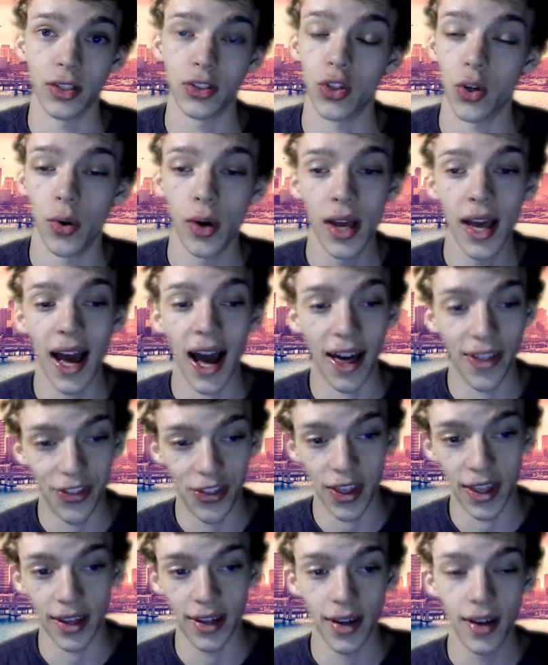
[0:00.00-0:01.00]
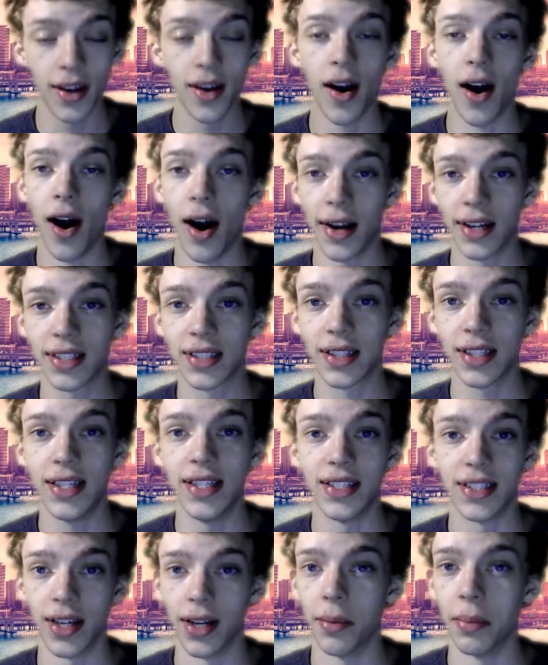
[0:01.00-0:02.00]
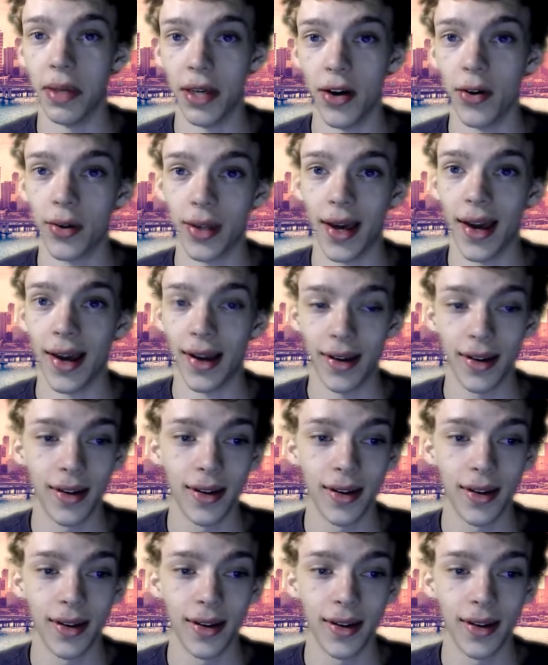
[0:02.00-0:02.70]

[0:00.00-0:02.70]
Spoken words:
So I think, honestly, he's going to be okay.